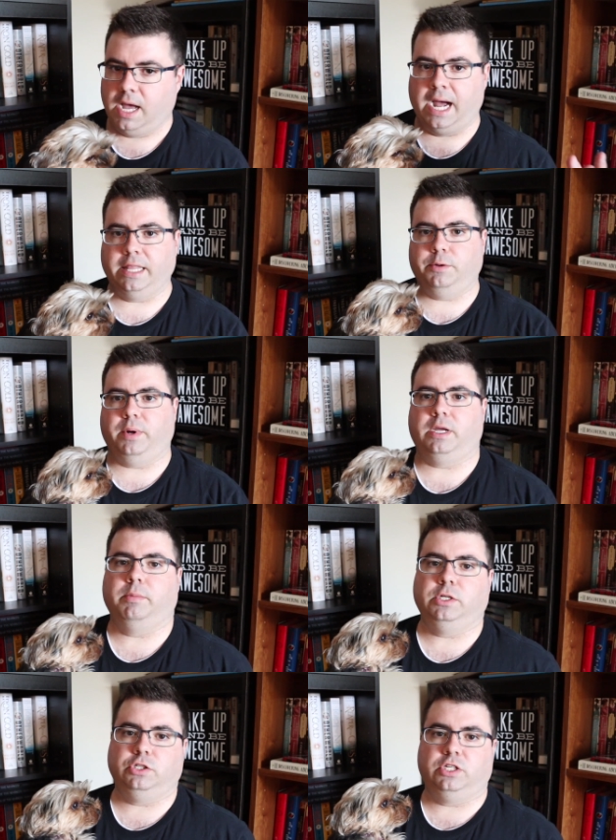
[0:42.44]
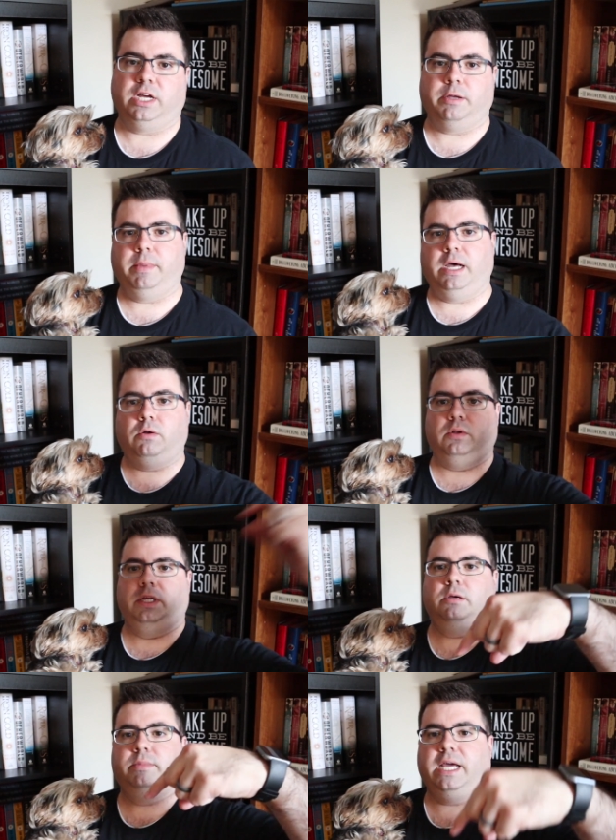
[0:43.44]
Highly recommend you check them out.
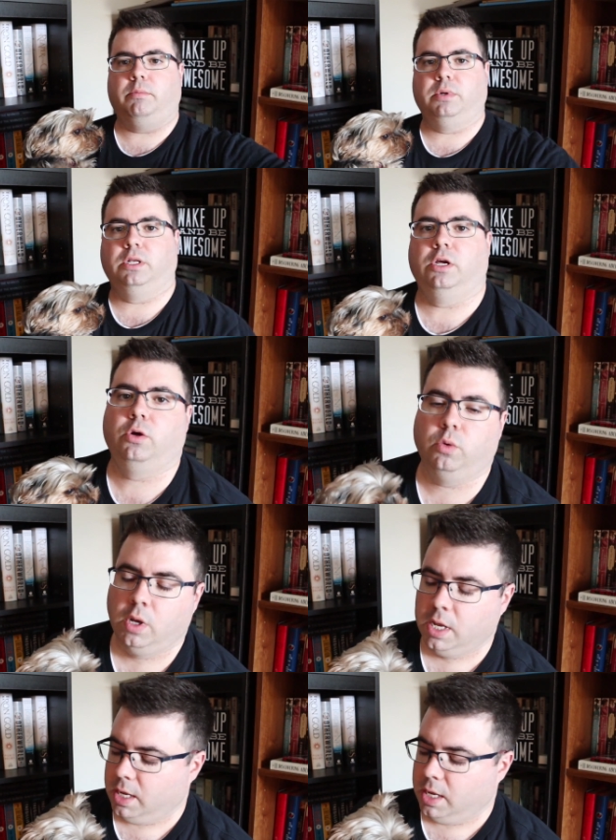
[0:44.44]
Link them down below.